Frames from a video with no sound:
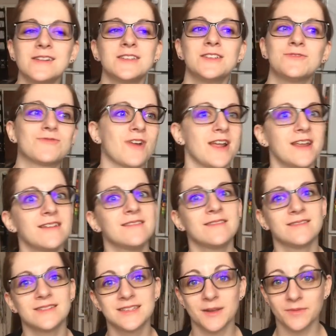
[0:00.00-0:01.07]
to write
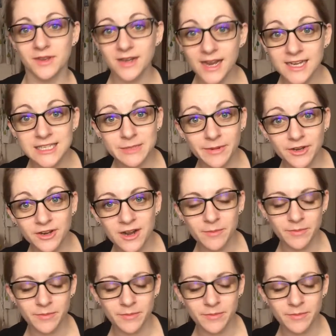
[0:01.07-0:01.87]
something nice about your